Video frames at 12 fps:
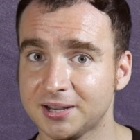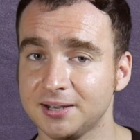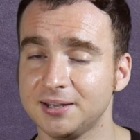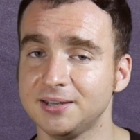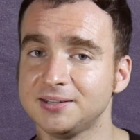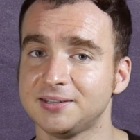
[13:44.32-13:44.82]

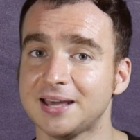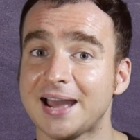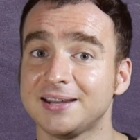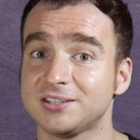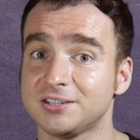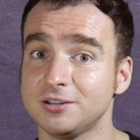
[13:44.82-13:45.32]
because
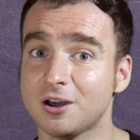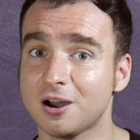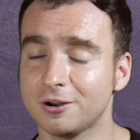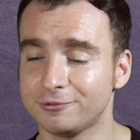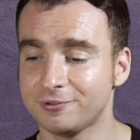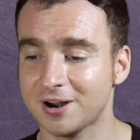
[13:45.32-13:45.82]
that's
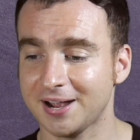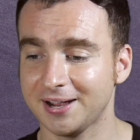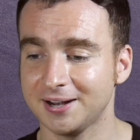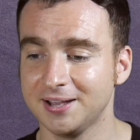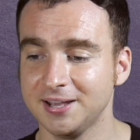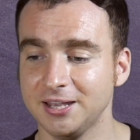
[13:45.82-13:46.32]
not
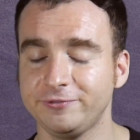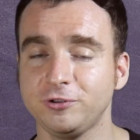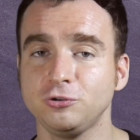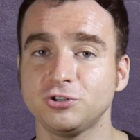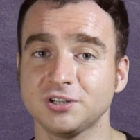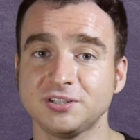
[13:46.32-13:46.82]
right.
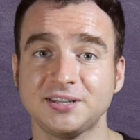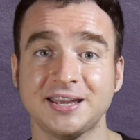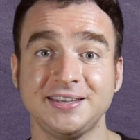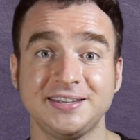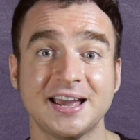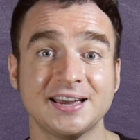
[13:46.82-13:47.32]
If you just
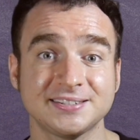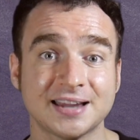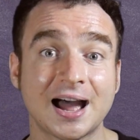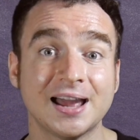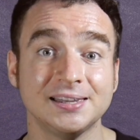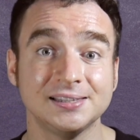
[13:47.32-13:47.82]
say,
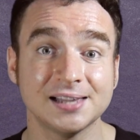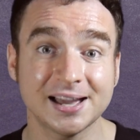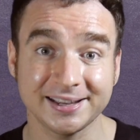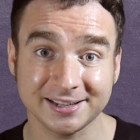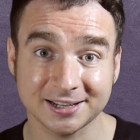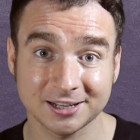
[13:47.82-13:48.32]
yes, I
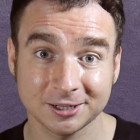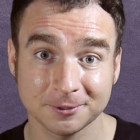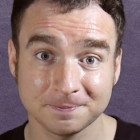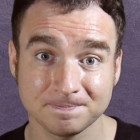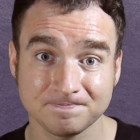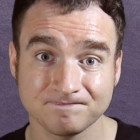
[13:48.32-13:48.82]
like,